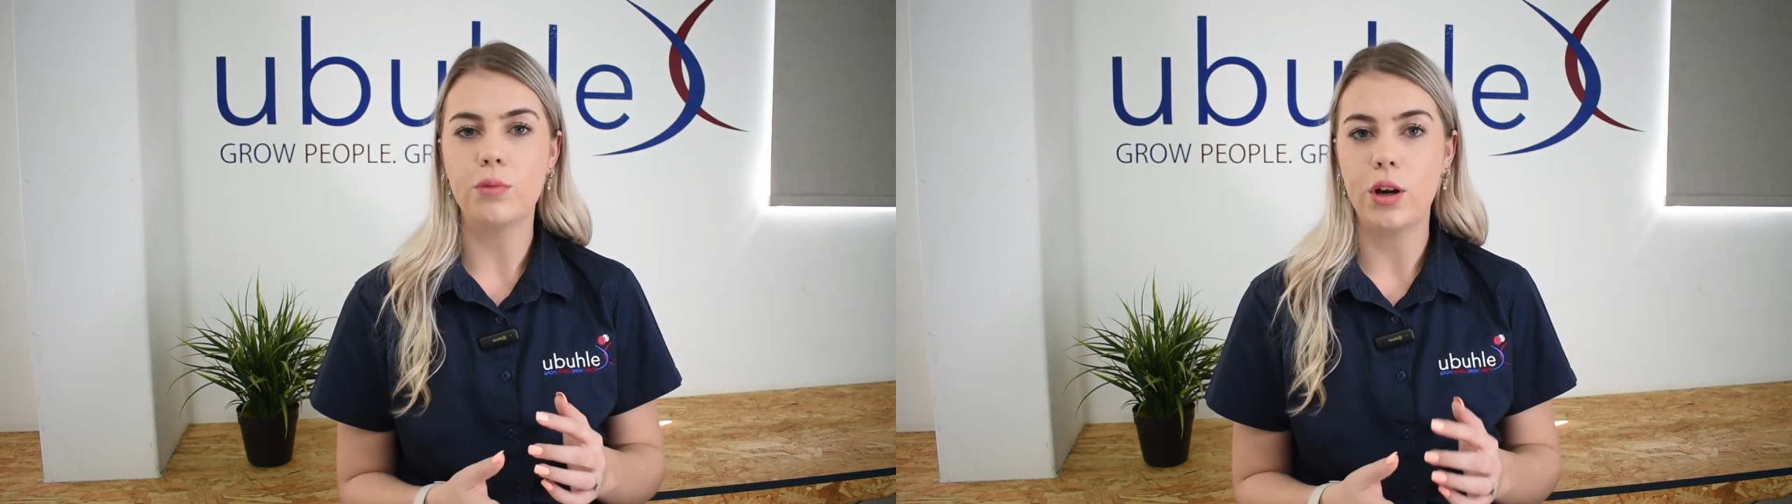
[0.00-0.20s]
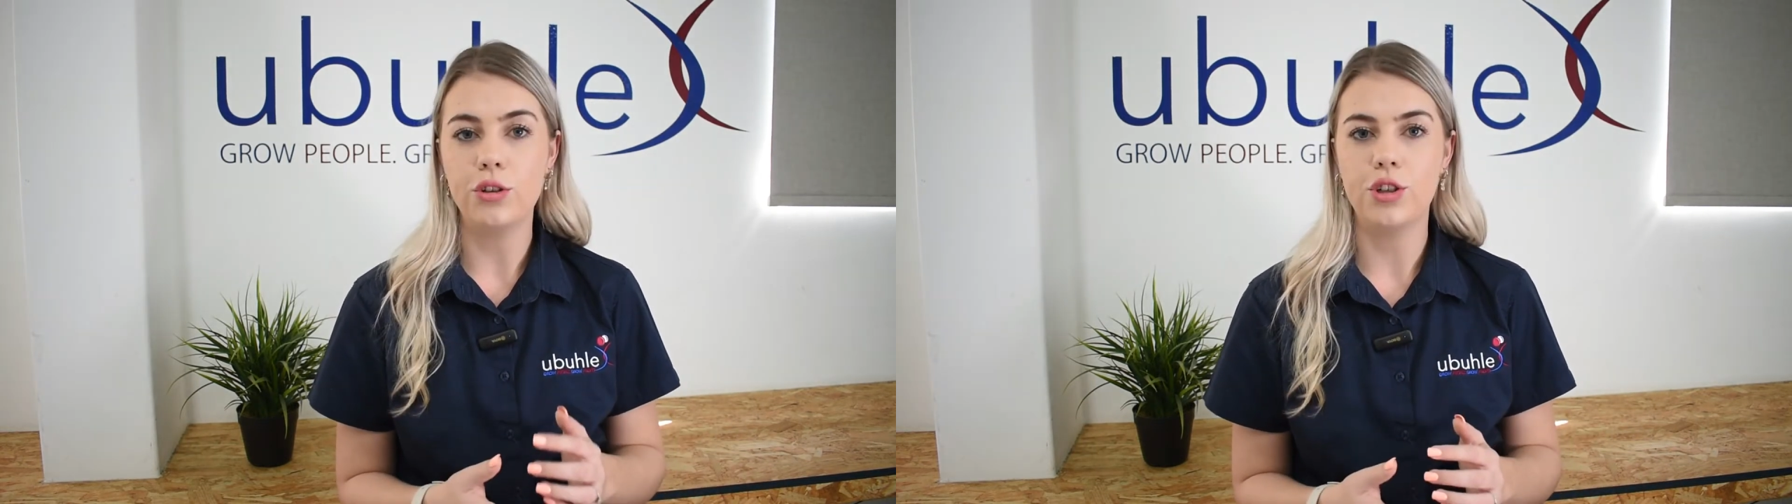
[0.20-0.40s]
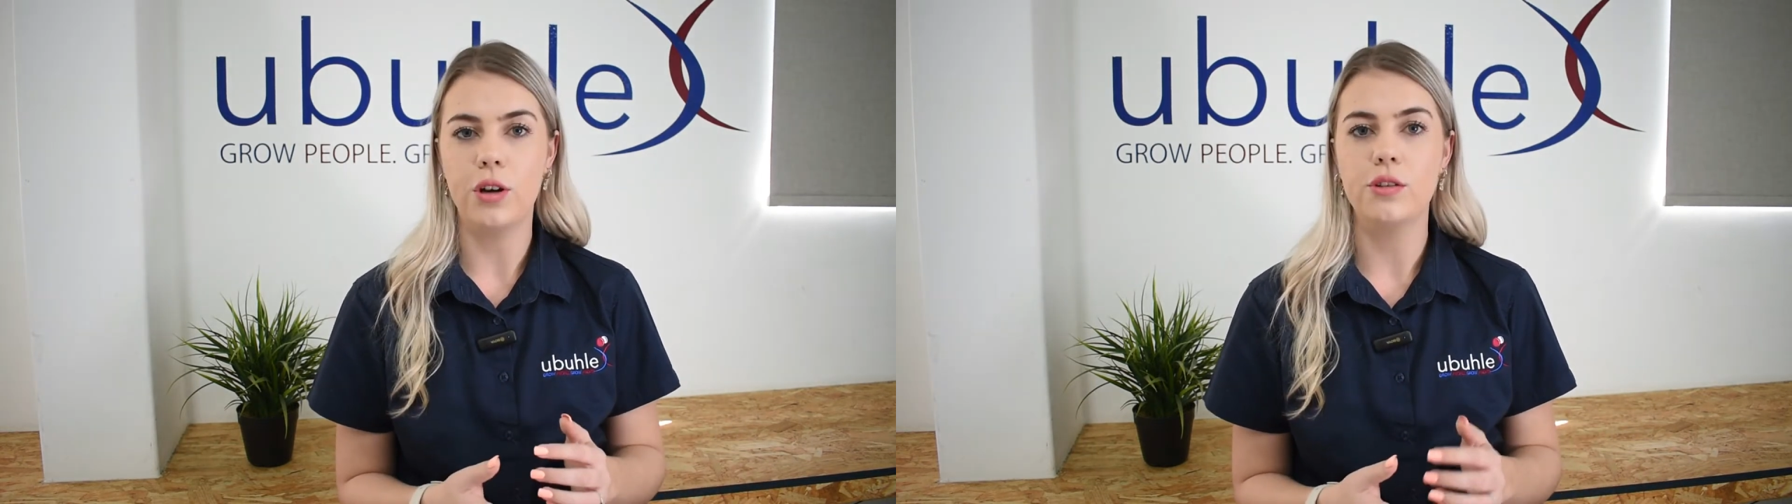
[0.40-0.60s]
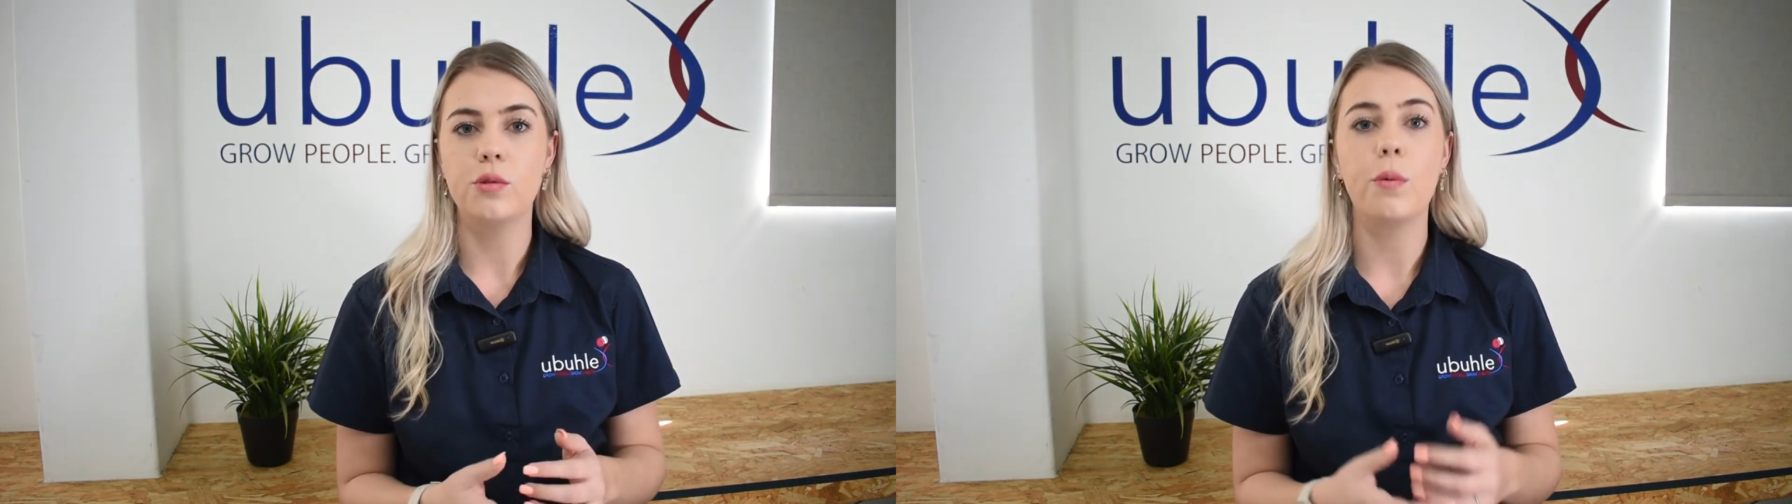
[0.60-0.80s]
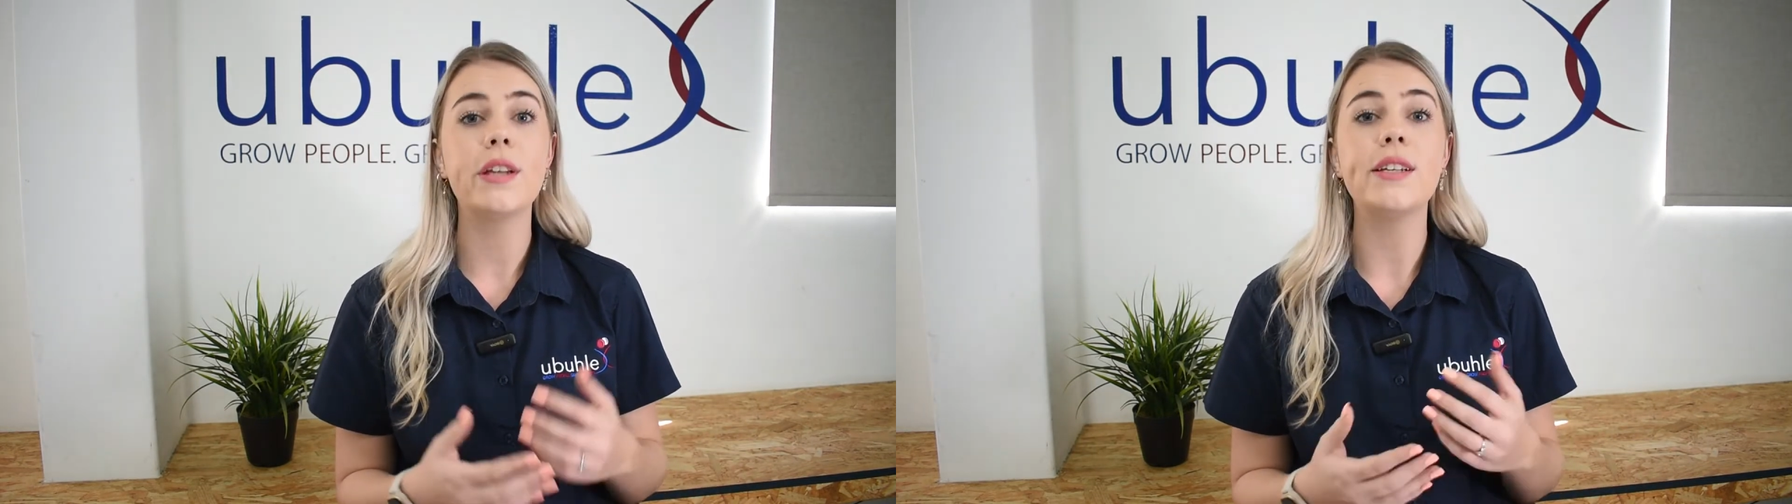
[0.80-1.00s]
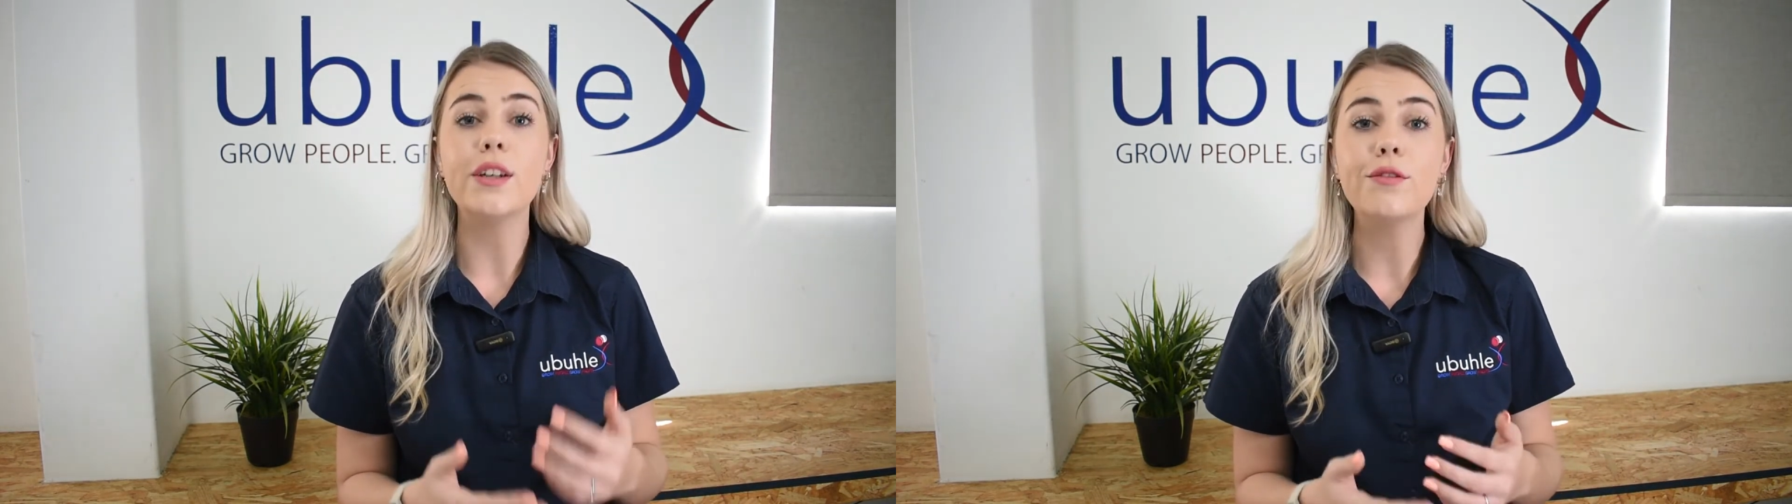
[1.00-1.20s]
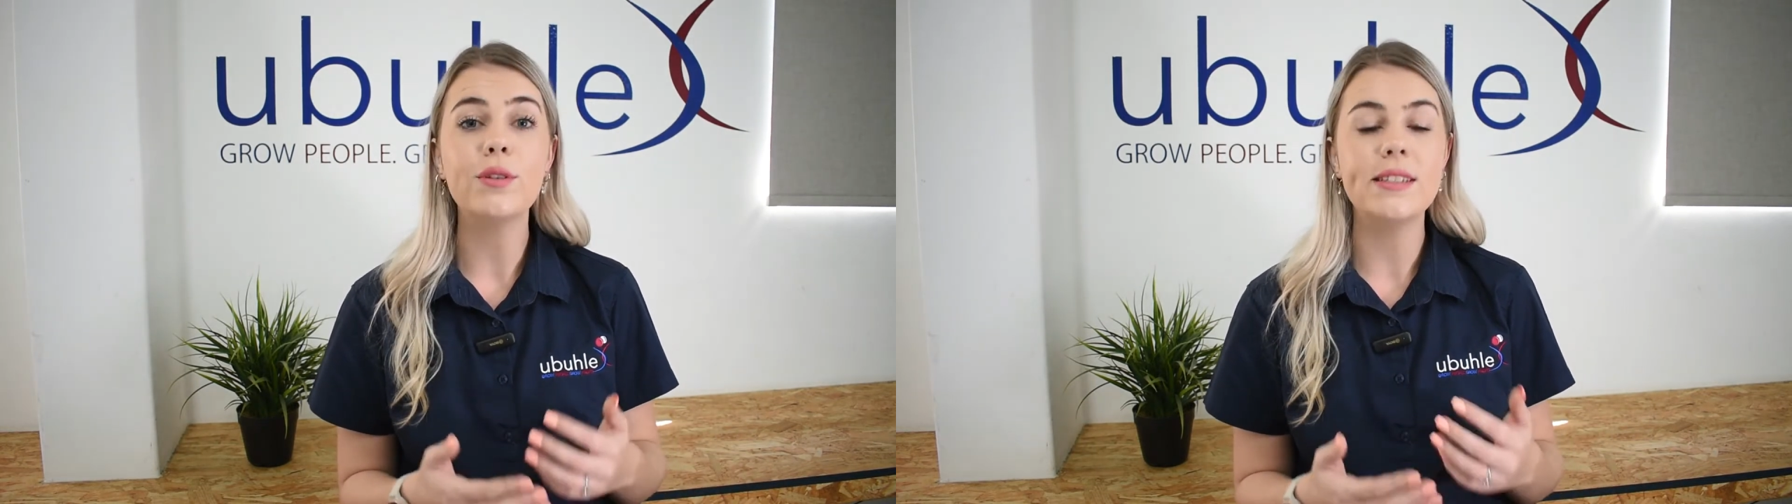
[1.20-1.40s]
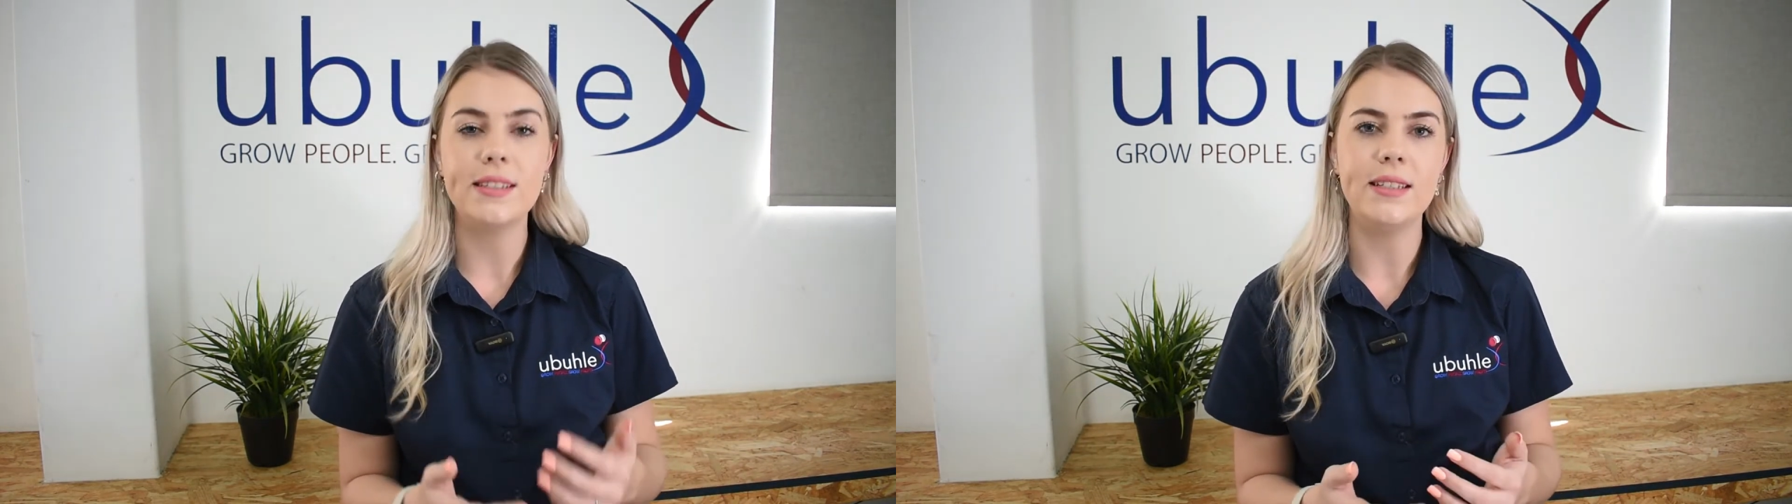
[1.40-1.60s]
roadshows with
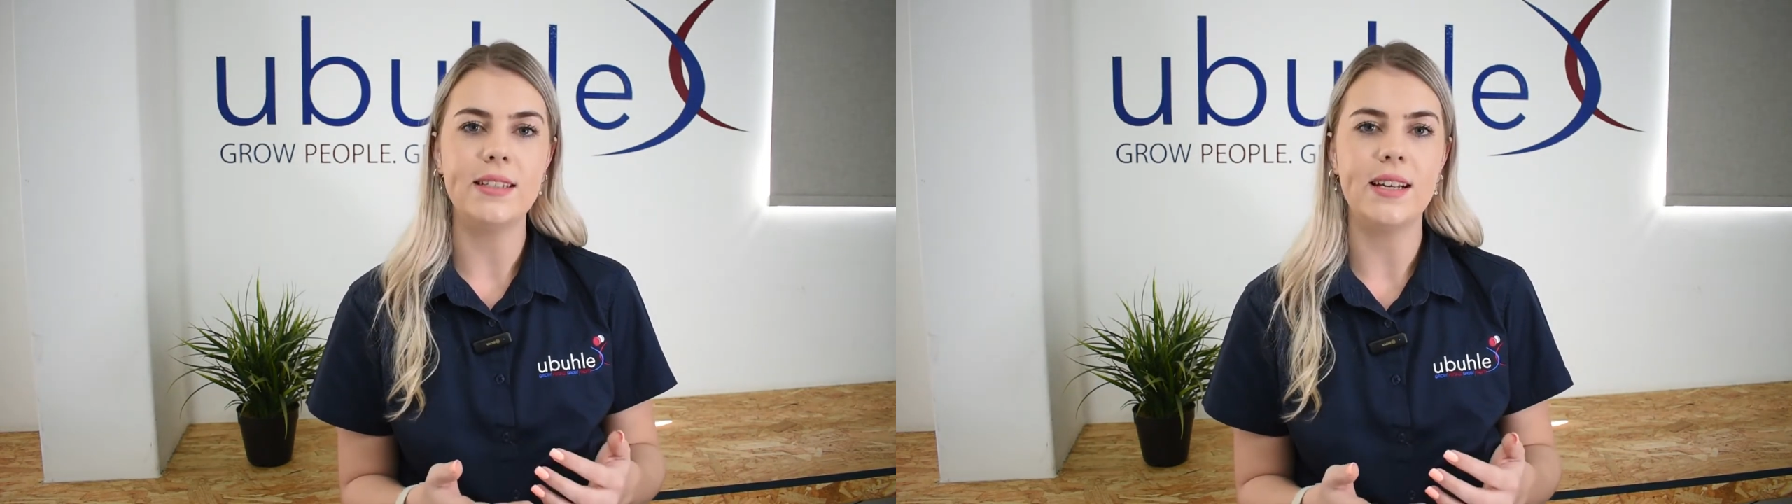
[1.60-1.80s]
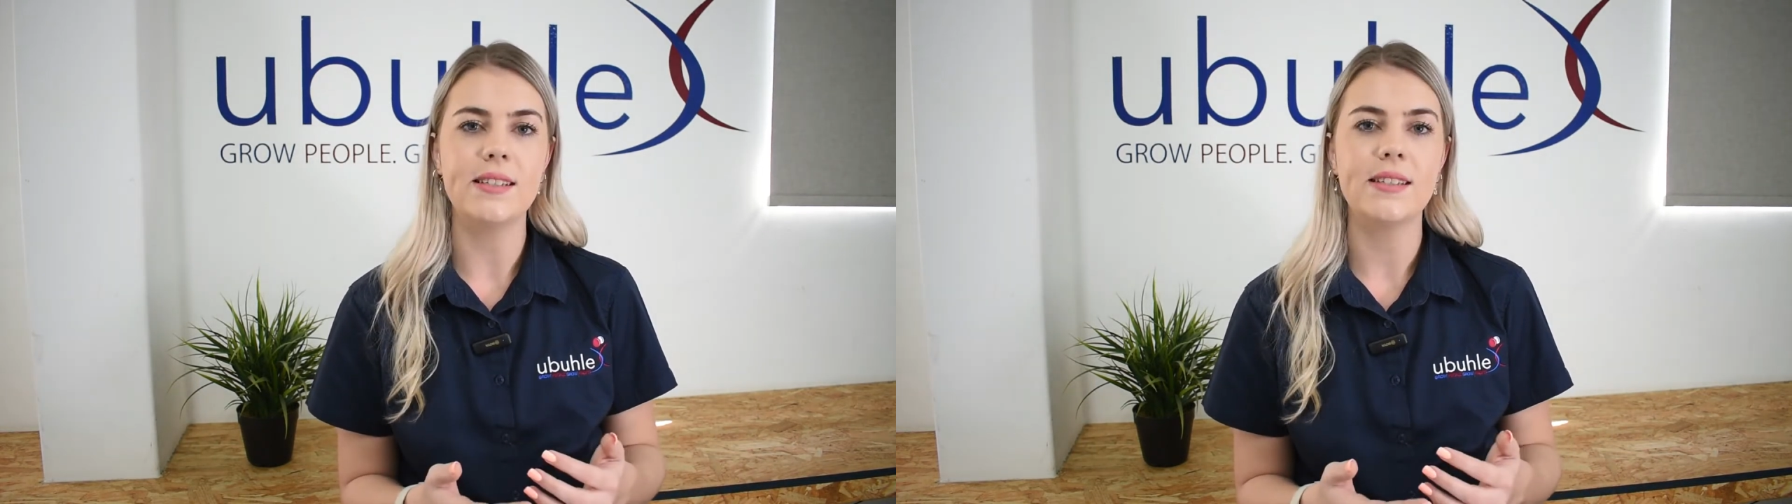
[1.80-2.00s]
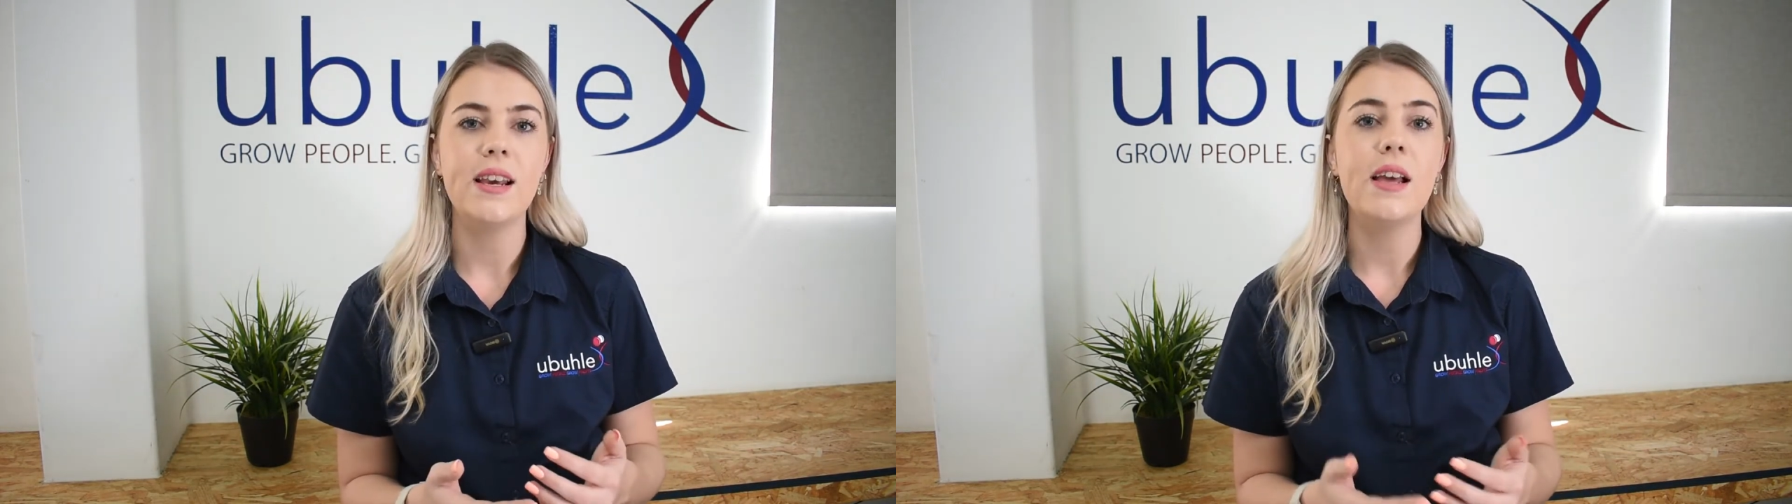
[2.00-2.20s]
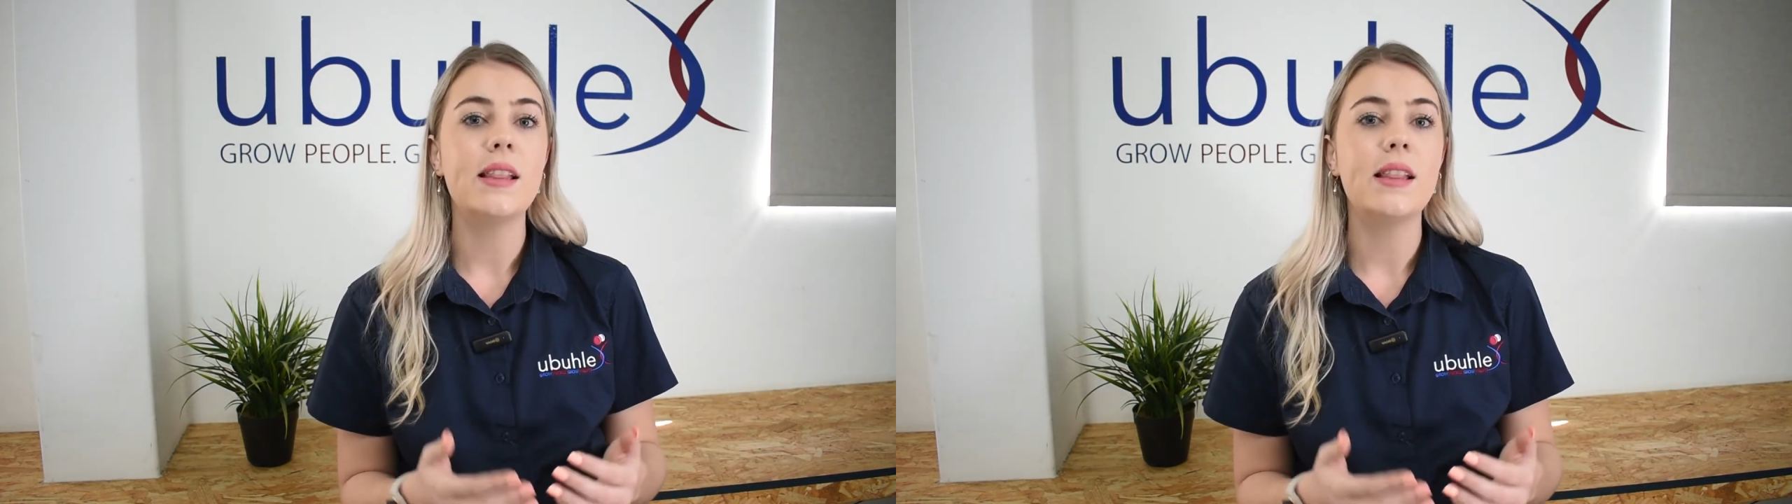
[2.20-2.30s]
different CETAs,